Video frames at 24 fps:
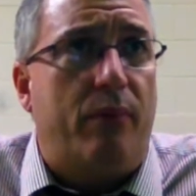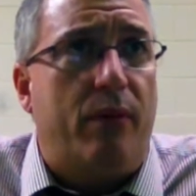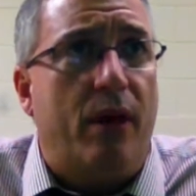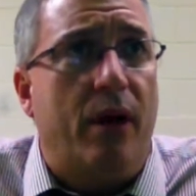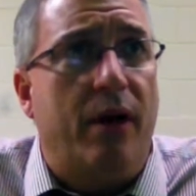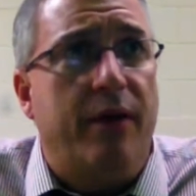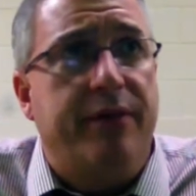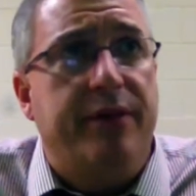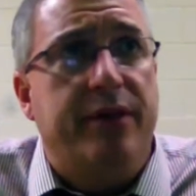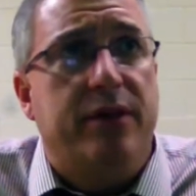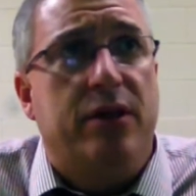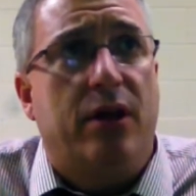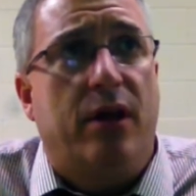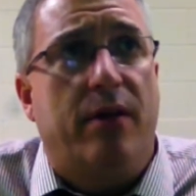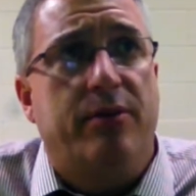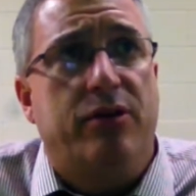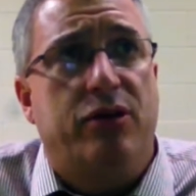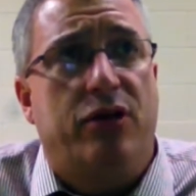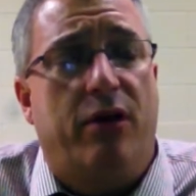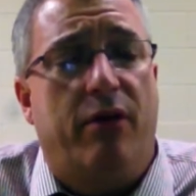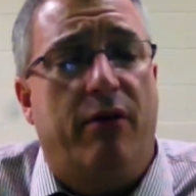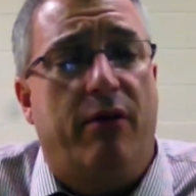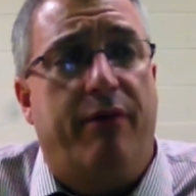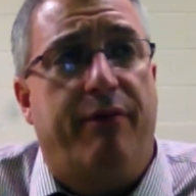of this time is
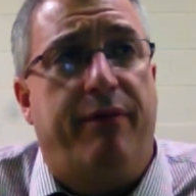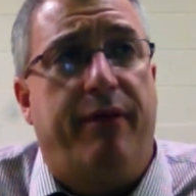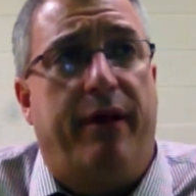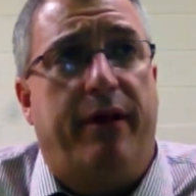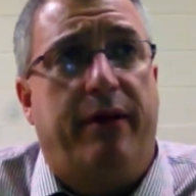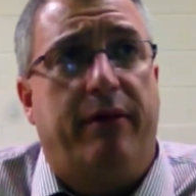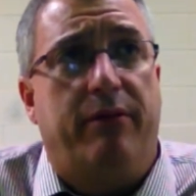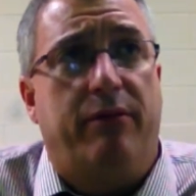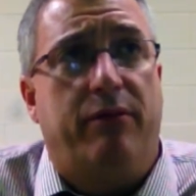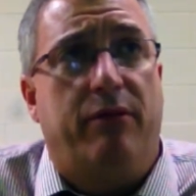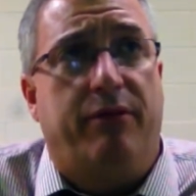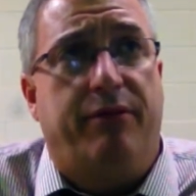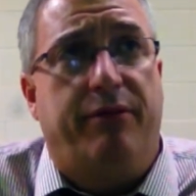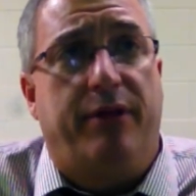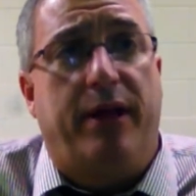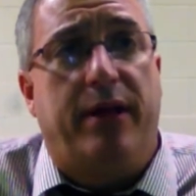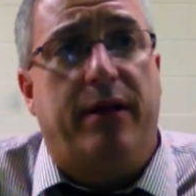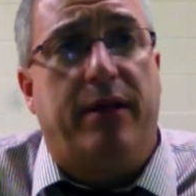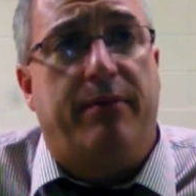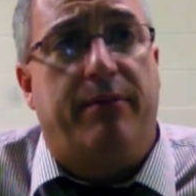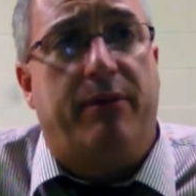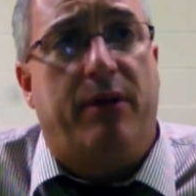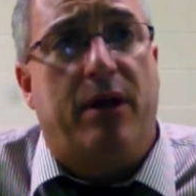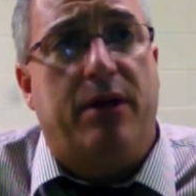going to reflect
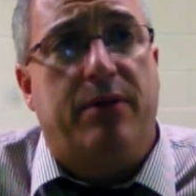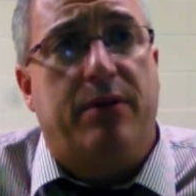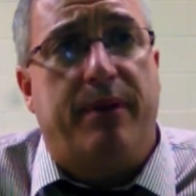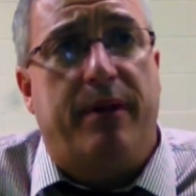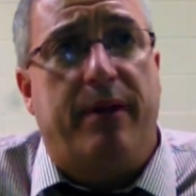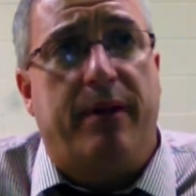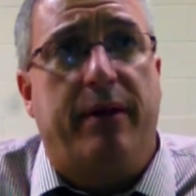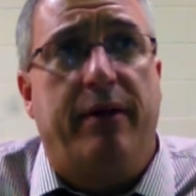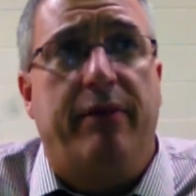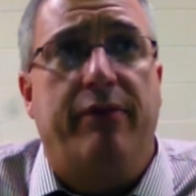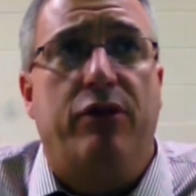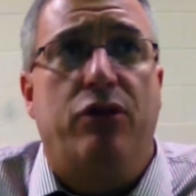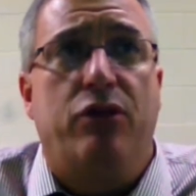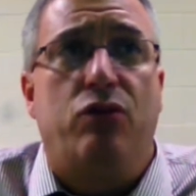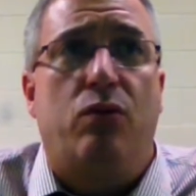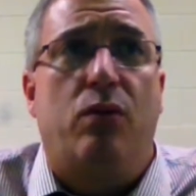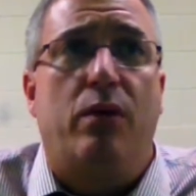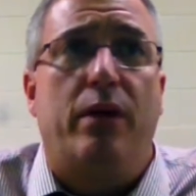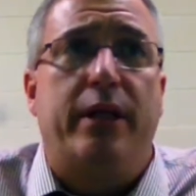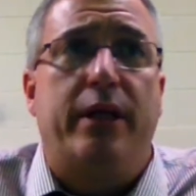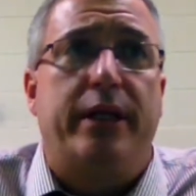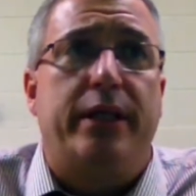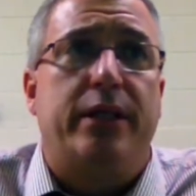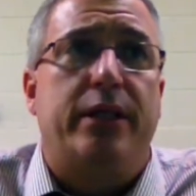the prosperity of the
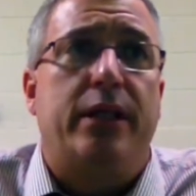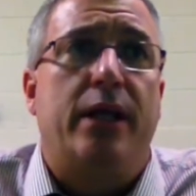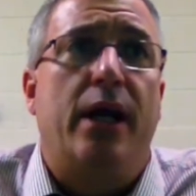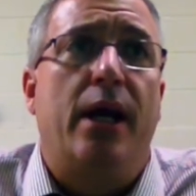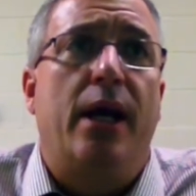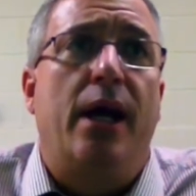20s.